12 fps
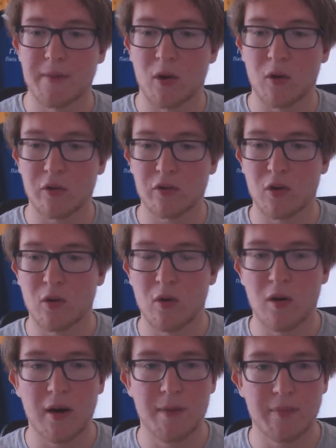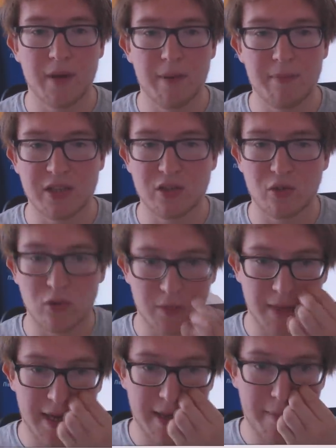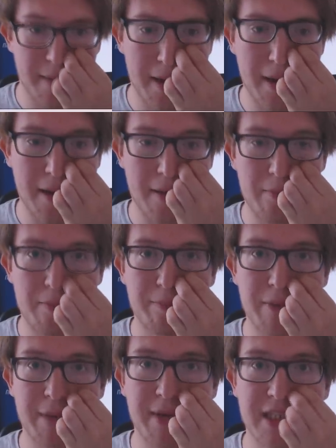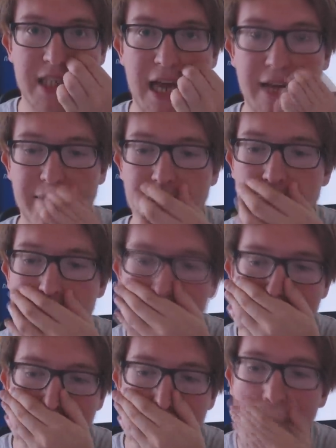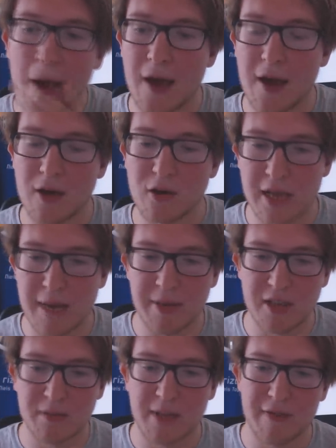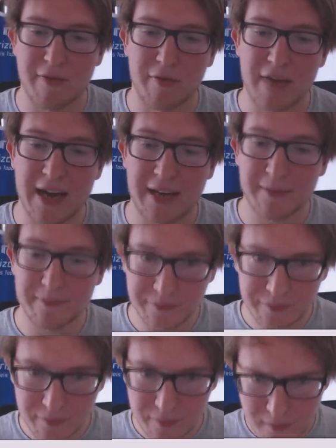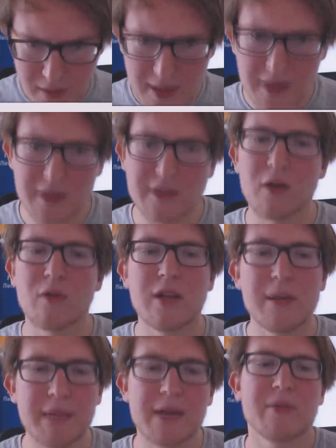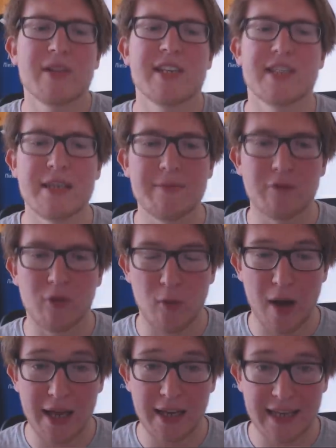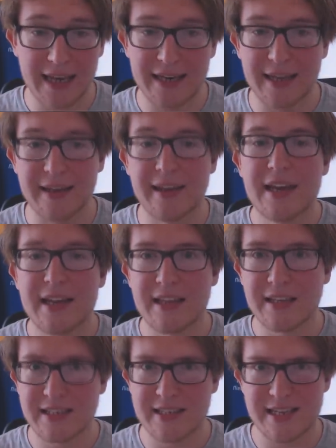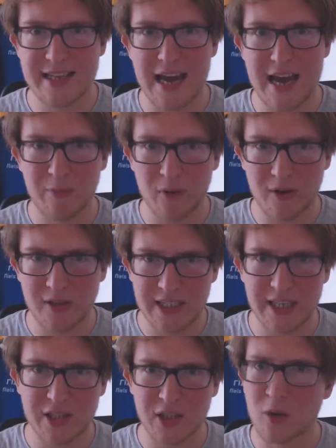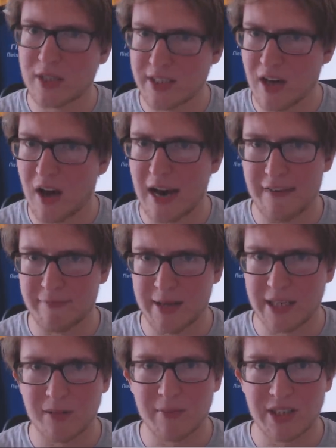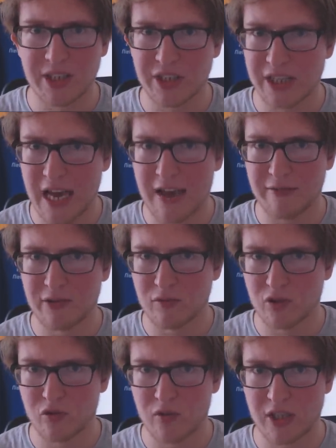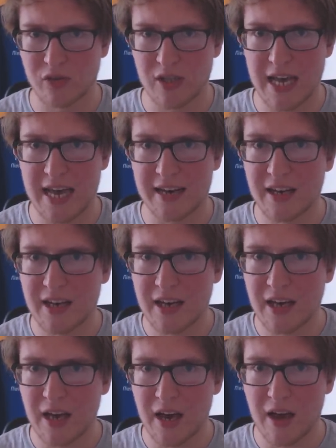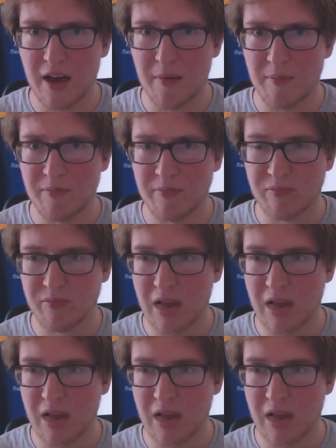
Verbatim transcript: also a big source player, big talent, who came in to play for Fnatic. So they played with this team for a while again, and this is the time where CSGO did not have many competition, I have to stress you that. I